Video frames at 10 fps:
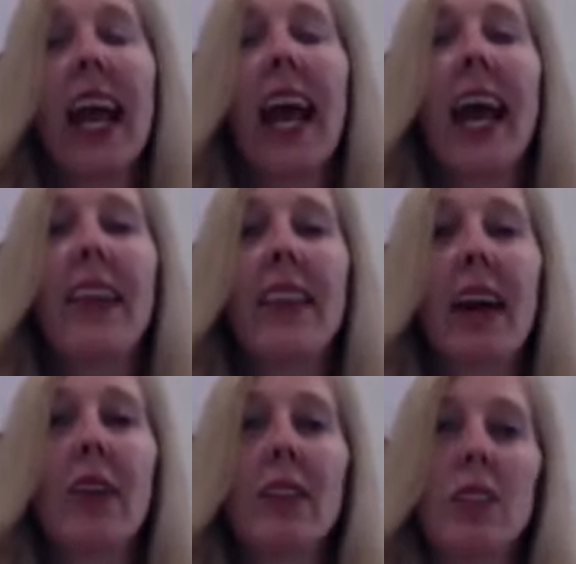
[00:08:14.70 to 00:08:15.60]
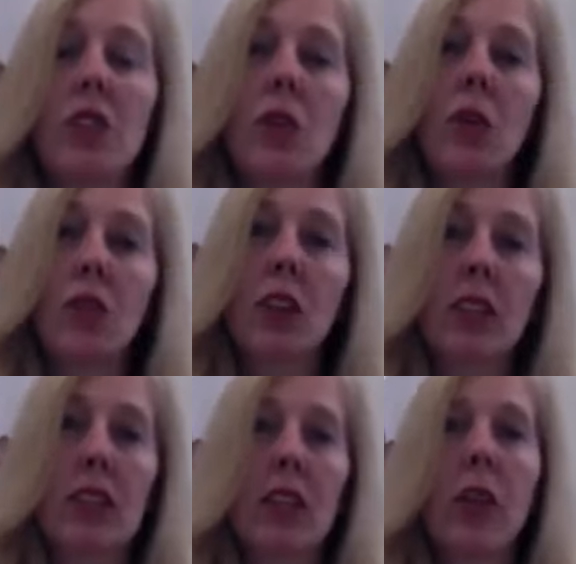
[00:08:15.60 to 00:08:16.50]
And now he says, so if you
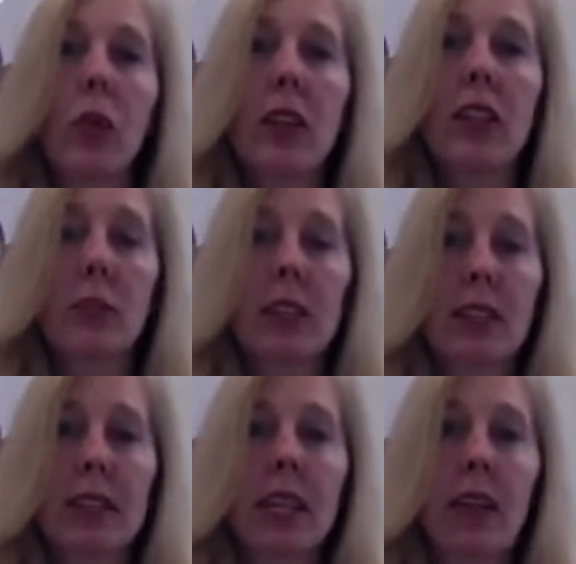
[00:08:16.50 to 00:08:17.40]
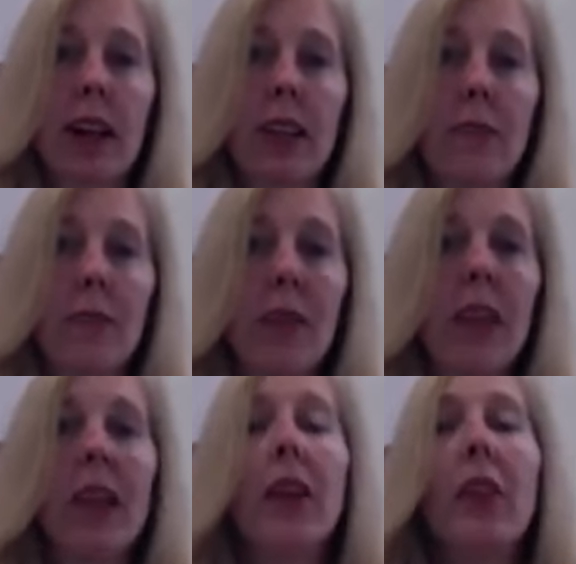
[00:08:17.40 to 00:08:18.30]
consider wheat to be a cigarette,
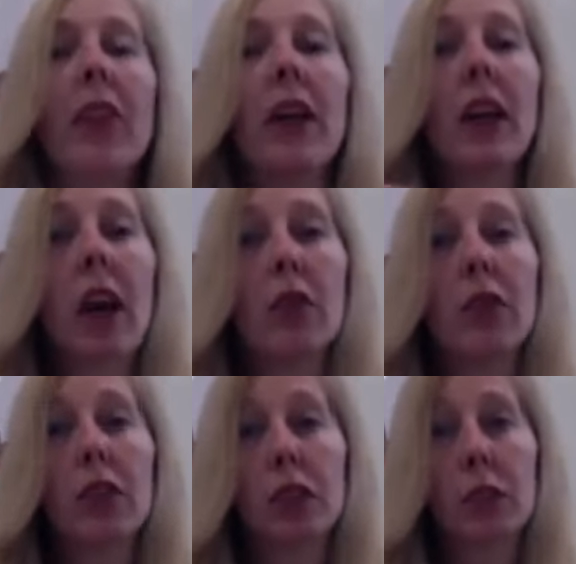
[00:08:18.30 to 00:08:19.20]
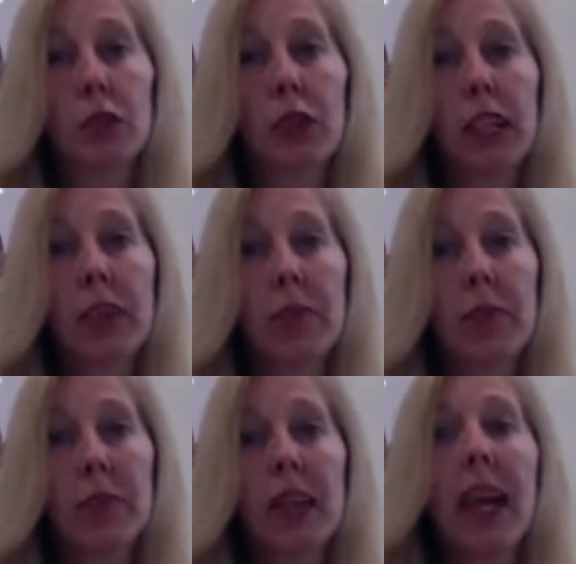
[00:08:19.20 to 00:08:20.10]
think of gluten-free
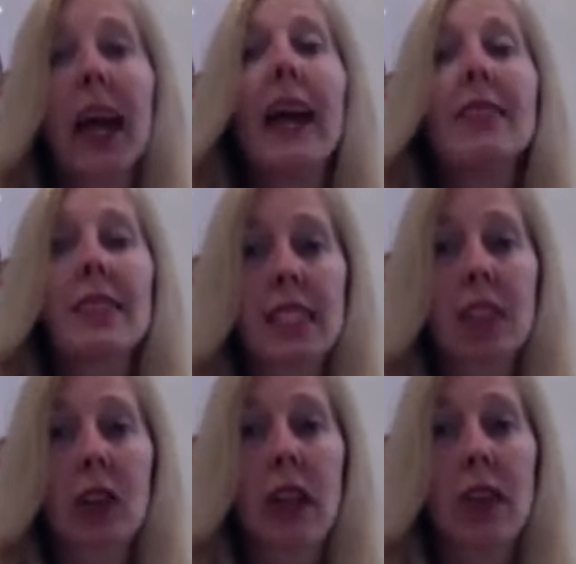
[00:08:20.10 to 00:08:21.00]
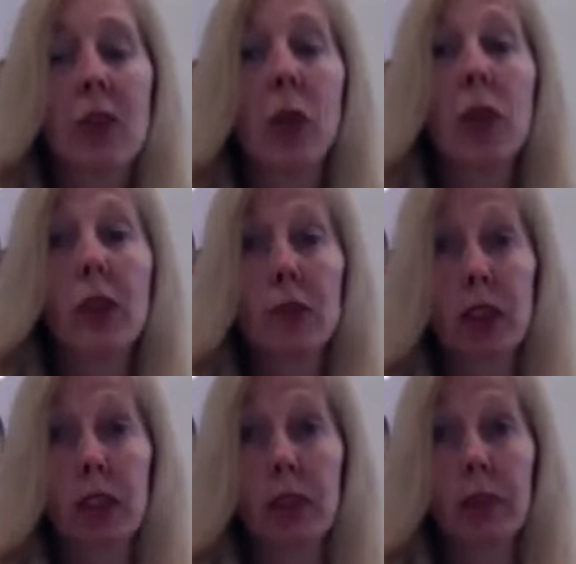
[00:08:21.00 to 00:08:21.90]
as a cigarette with a
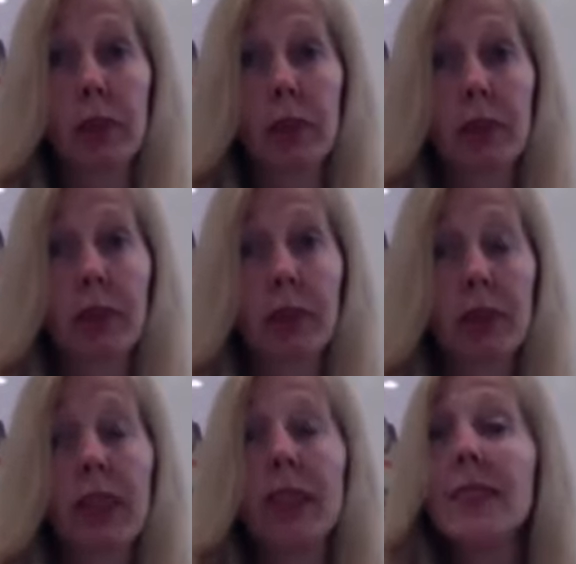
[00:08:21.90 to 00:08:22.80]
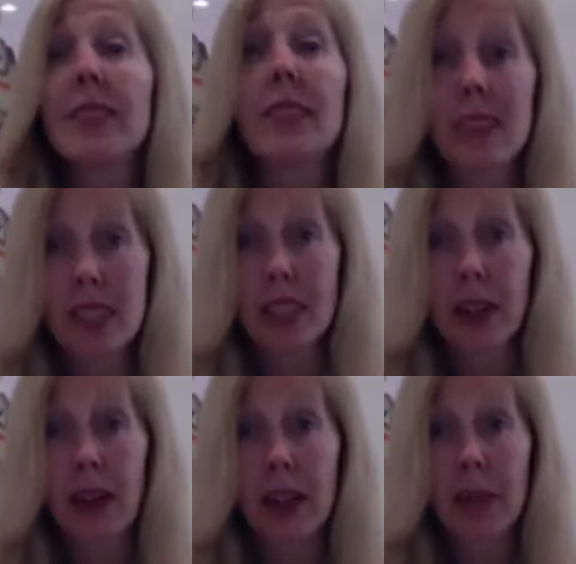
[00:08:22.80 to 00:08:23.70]
filter. It's still a
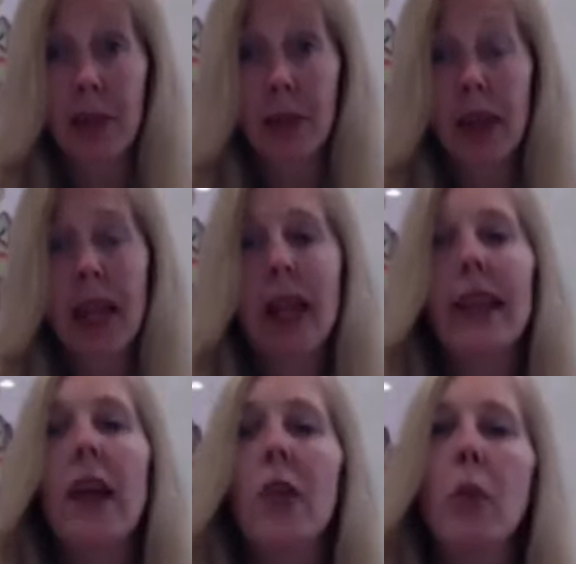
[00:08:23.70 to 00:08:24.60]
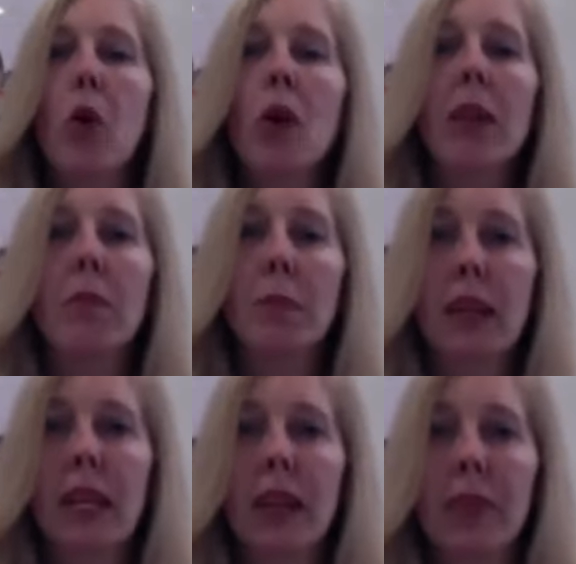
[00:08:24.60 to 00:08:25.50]
cigarette. Now, the point
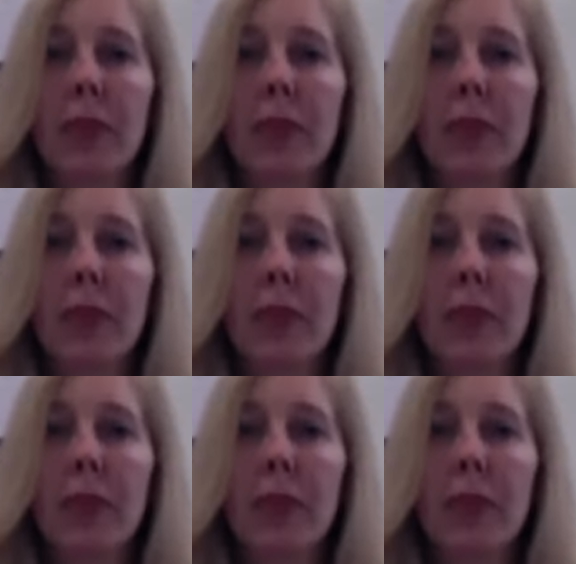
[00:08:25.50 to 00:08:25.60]
being